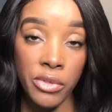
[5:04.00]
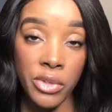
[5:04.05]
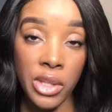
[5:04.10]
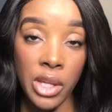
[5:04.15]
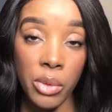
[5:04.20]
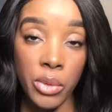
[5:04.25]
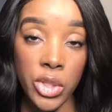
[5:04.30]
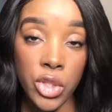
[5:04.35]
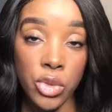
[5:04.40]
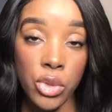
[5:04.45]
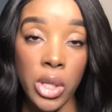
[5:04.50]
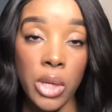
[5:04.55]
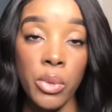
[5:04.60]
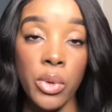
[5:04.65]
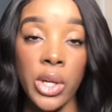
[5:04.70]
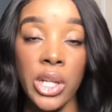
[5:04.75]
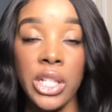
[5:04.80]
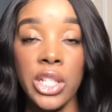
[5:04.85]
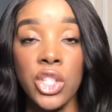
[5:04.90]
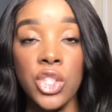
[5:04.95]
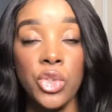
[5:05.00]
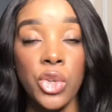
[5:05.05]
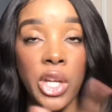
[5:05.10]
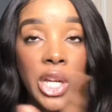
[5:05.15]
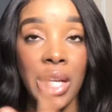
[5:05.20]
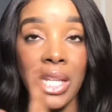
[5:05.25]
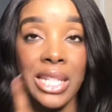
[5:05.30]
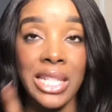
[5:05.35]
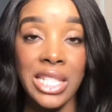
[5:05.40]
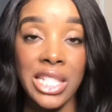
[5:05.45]
that we drink, we're going to drink
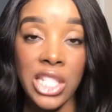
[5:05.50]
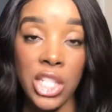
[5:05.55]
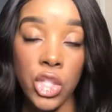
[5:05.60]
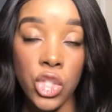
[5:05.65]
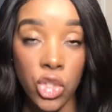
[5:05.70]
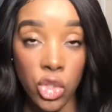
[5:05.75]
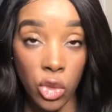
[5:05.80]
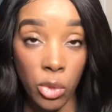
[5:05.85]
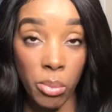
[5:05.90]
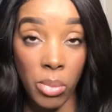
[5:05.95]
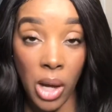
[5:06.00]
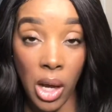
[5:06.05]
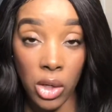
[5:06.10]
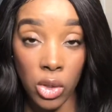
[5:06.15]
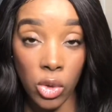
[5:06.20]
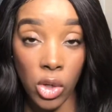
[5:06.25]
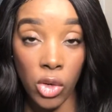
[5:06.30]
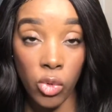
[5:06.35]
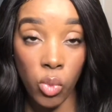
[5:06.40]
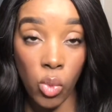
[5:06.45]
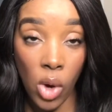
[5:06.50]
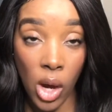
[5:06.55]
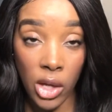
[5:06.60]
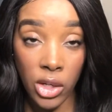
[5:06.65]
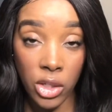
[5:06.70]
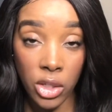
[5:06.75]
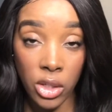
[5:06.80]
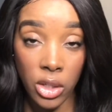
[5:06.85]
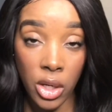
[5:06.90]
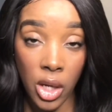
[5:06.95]
an additional bottle of
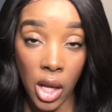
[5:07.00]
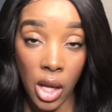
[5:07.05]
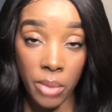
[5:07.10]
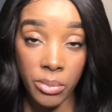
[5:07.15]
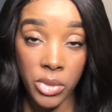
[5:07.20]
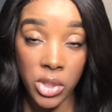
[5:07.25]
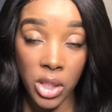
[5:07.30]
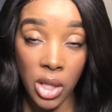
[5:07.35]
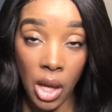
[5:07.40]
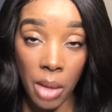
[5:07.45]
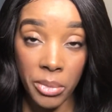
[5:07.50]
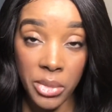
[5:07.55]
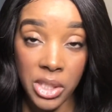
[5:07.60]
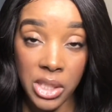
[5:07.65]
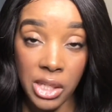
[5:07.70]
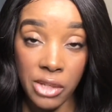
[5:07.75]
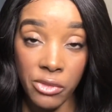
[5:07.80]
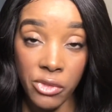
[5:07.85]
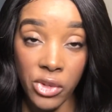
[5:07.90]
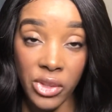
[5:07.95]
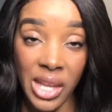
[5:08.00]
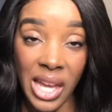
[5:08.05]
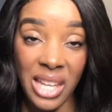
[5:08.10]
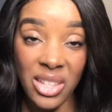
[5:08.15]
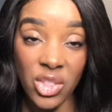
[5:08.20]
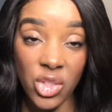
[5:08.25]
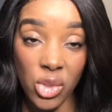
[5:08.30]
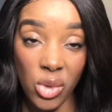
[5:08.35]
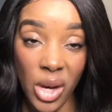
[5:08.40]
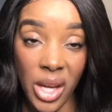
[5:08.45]
water to compensate for that
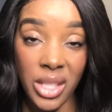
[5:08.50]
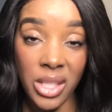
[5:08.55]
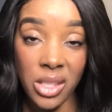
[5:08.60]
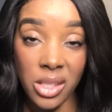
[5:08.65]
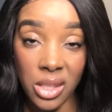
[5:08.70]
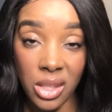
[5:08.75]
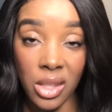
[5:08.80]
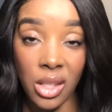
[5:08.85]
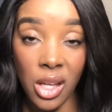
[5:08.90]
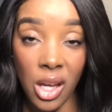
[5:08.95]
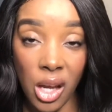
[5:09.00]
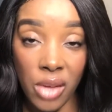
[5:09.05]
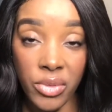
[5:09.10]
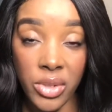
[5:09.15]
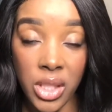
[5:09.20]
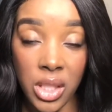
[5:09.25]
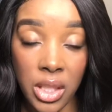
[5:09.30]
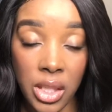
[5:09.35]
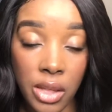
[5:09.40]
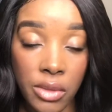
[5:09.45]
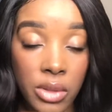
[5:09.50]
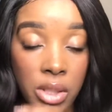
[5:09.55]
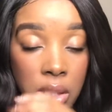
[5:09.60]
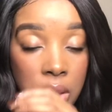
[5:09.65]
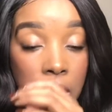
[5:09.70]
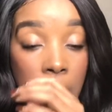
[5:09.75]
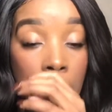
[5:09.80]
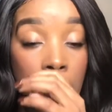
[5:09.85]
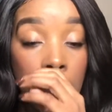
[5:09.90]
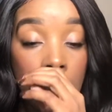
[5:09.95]
dryness that the coffee can give us.
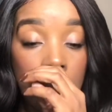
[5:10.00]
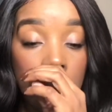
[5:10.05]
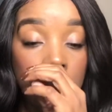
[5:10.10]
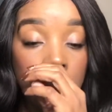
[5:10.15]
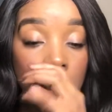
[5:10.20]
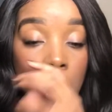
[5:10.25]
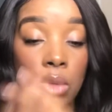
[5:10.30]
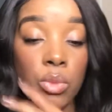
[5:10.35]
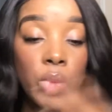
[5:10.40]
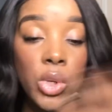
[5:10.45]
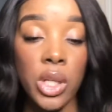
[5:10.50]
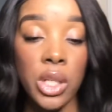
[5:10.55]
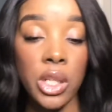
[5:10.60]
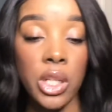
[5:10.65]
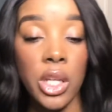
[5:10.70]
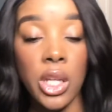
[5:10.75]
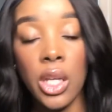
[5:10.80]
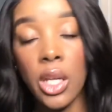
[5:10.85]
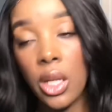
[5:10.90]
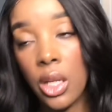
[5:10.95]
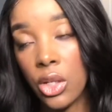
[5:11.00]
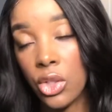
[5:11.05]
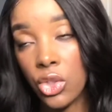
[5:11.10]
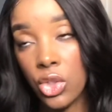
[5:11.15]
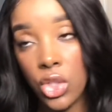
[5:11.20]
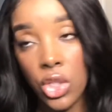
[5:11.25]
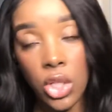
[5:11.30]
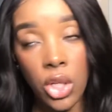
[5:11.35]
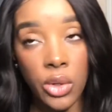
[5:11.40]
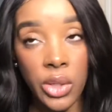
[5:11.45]
And then we're going
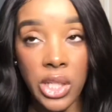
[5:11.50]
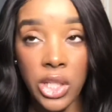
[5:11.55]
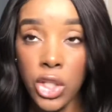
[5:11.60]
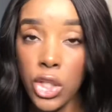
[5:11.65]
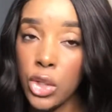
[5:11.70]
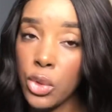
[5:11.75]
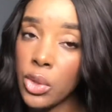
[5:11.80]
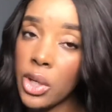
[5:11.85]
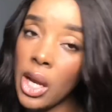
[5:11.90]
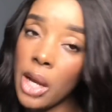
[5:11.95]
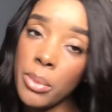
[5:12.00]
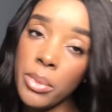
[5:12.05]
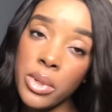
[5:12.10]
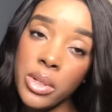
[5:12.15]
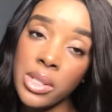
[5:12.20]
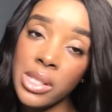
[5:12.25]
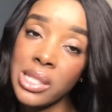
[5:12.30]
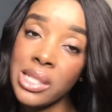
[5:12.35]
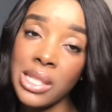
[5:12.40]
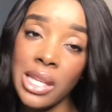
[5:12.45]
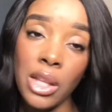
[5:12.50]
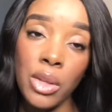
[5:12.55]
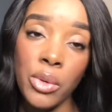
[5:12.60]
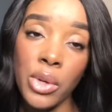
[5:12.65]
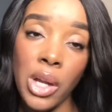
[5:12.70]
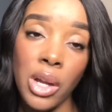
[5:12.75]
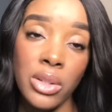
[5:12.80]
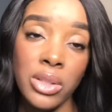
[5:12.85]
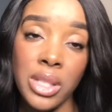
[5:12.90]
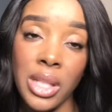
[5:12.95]
to, eat cucumbers and celery
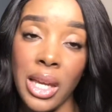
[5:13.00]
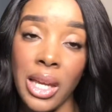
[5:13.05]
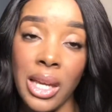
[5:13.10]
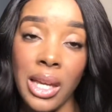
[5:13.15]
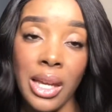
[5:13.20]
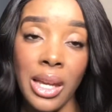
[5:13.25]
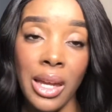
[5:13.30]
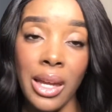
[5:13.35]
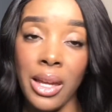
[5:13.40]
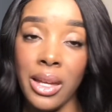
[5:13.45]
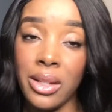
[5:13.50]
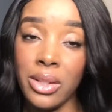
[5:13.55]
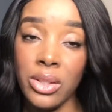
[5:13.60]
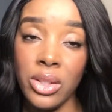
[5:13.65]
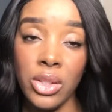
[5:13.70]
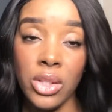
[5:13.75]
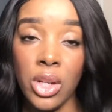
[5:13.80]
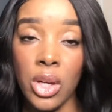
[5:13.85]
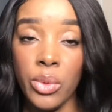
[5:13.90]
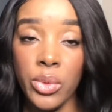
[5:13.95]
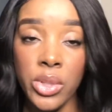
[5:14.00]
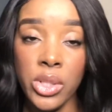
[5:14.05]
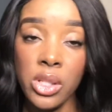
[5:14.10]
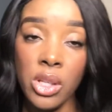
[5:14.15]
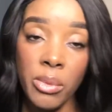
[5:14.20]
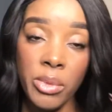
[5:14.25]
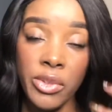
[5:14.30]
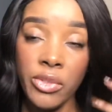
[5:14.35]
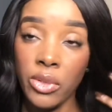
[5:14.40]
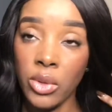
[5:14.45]
all day, and, we're just
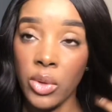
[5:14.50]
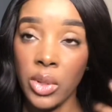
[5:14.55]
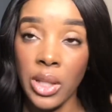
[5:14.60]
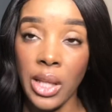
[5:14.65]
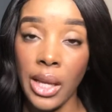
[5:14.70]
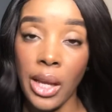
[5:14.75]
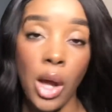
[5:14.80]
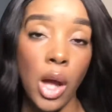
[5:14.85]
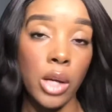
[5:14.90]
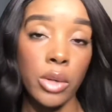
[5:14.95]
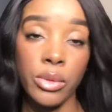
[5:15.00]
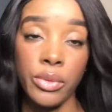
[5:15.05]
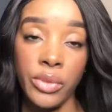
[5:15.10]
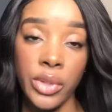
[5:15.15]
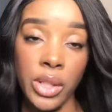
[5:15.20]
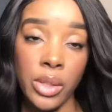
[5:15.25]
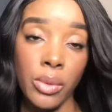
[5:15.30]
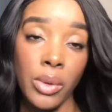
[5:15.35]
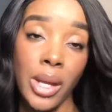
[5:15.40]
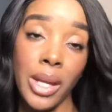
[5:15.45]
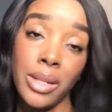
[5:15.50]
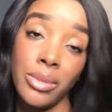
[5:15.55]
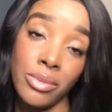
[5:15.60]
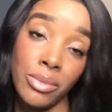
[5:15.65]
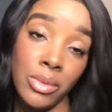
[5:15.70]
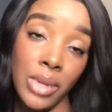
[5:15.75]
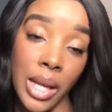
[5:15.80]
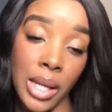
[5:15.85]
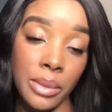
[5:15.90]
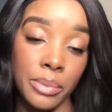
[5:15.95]
going to be flowing like Aquafina, right?
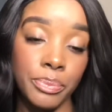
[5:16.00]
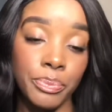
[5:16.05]
Right.